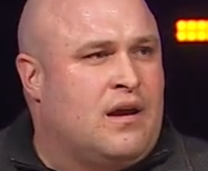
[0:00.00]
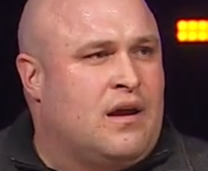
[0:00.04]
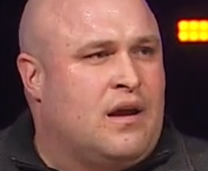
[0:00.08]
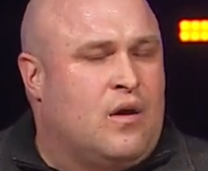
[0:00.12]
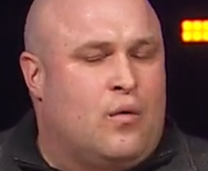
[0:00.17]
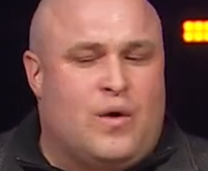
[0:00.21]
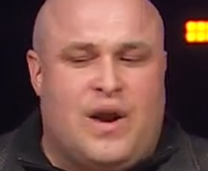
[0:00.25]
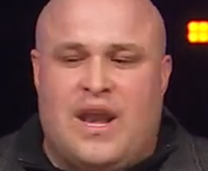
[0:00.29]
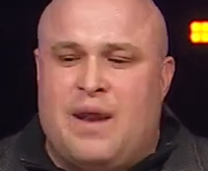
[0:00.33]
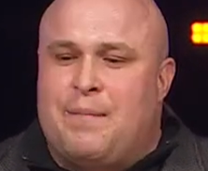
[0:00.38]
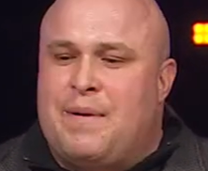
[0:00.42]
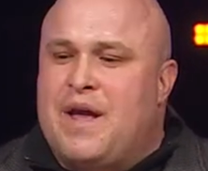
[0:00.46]

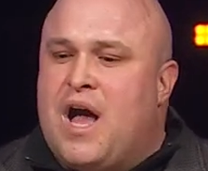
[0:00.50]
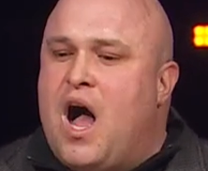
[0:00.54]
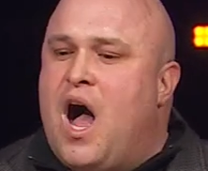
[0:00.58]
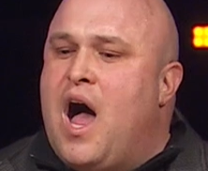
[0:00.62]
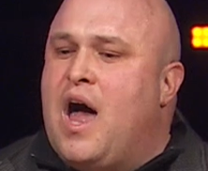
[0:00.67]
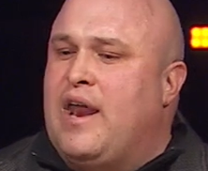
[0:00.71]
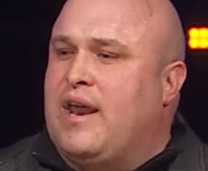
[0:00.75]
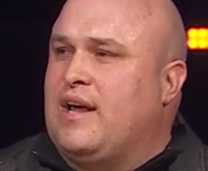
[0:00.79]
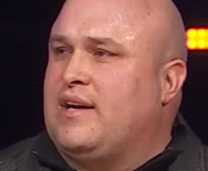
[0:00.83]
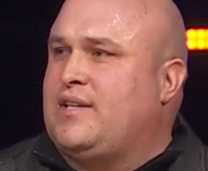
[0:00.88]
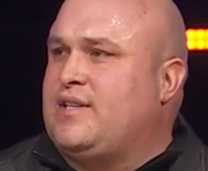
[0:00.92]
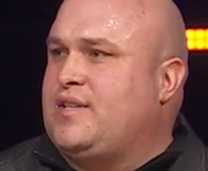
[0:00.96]
We need to be
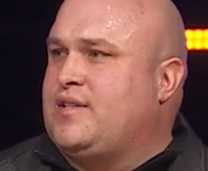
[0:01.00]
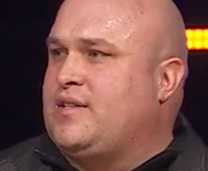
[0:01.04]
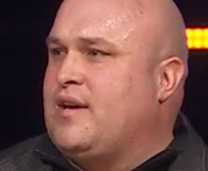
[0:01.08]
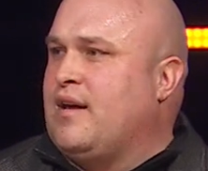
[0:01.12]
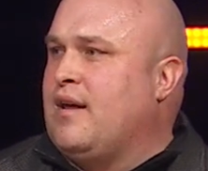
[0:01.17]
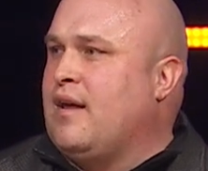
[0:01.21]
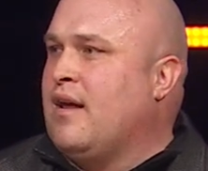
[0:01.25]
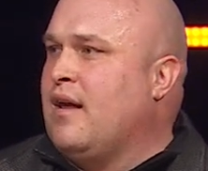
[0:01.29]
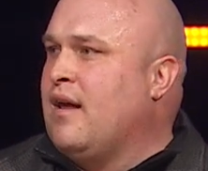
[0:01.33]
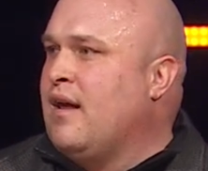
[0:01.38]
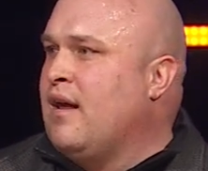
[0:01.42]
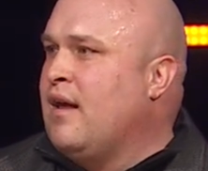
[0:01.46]
honest
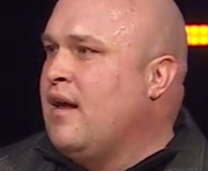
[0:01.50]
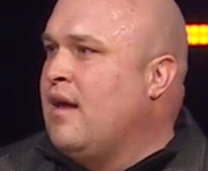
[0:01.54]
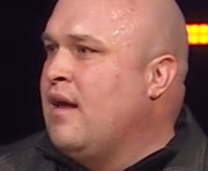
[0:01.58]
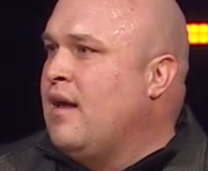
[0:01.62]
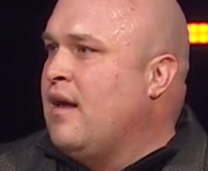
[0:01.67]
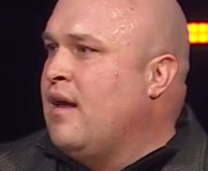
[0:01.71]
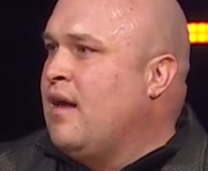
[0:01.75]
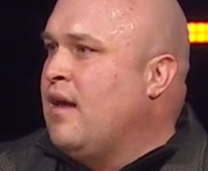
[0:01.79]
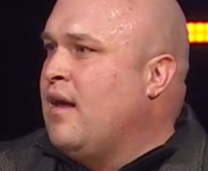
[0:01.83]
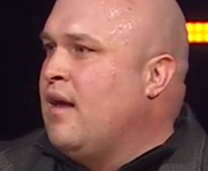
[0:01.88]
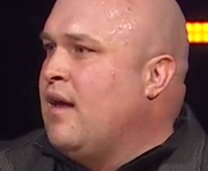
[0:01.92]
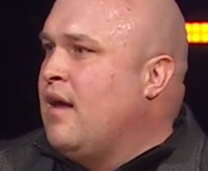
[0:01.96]

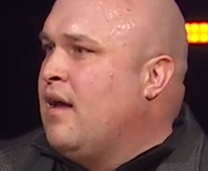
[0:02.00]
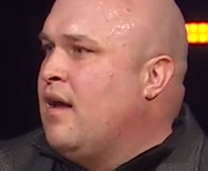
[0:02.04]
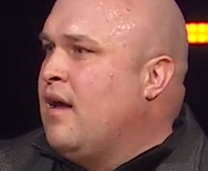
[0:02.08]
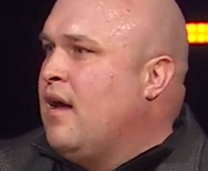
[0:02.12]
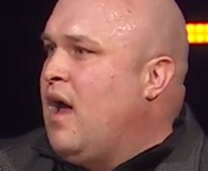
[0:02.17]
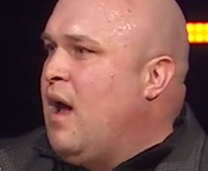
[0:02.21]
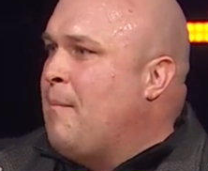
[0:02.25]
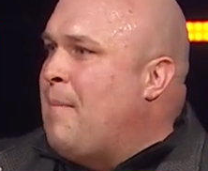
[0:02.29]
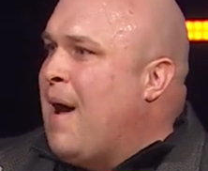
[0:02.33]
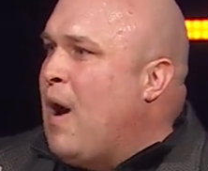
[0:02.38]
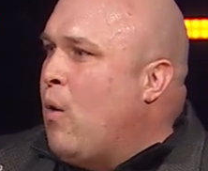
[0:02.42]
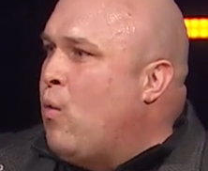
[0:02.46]

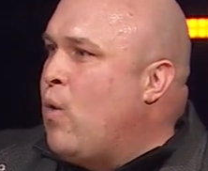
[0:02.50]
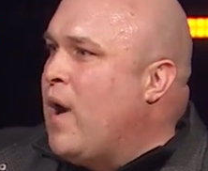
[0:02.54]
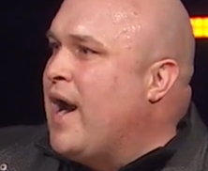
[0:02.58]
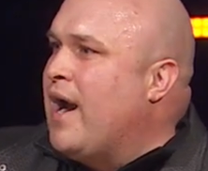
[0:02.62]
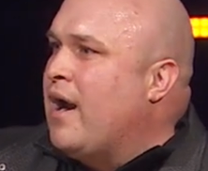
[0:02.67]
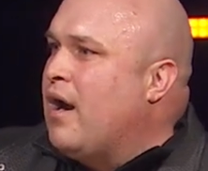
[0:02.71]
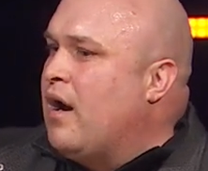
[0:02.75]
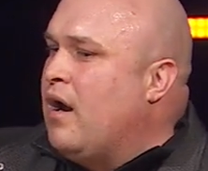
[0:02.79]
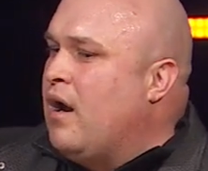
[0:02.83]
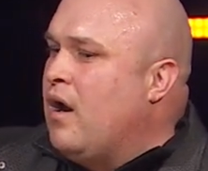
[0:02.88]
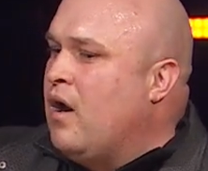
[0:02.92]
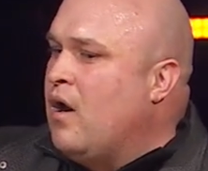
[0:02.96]
about
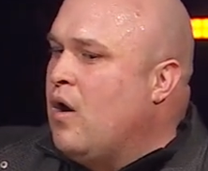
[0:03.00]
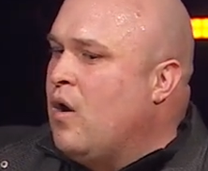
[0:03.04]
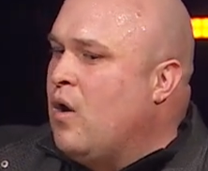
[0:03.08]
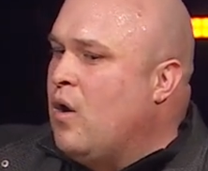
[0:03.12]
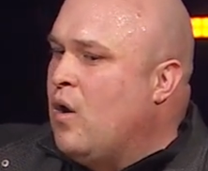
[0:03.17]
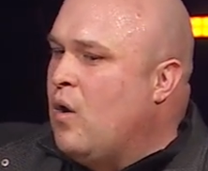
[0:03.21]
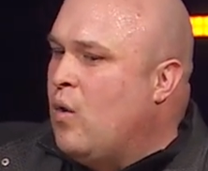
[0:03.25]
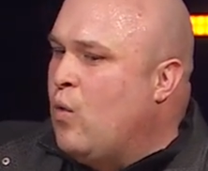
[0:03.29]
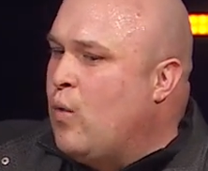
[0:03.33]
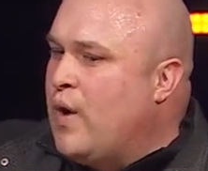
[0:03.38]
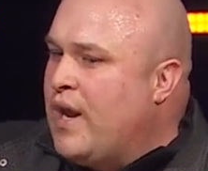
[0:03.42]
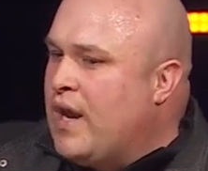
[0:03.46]
where
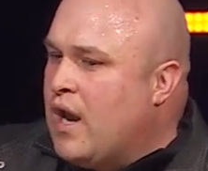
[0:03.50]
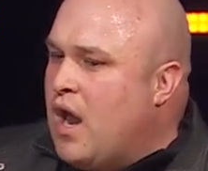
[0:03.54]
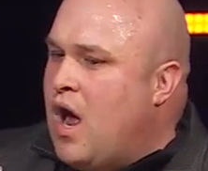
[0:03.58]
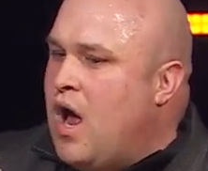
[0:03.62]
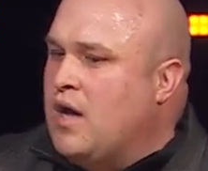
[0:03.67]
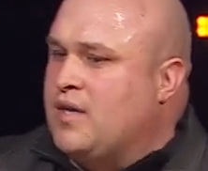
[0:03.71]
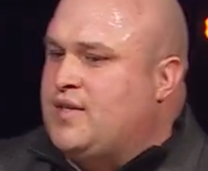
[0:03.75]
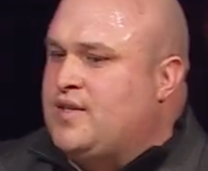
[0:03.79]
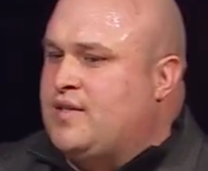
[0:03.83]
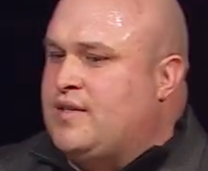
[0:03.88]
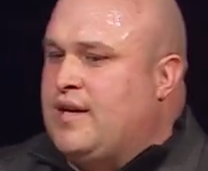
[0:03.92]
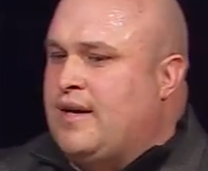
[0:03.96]
we
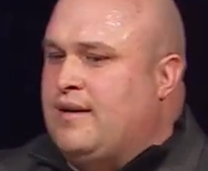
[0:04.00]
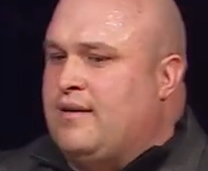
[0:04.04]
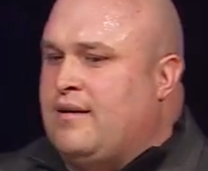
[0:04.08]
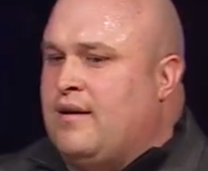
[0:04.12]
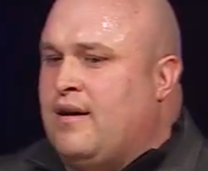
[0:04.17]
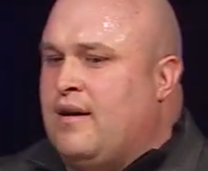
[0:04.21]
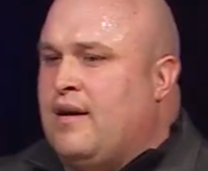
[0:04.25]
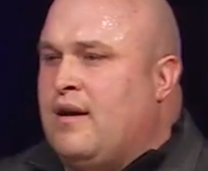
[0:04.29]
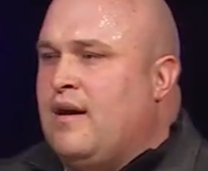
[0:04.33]
lost it.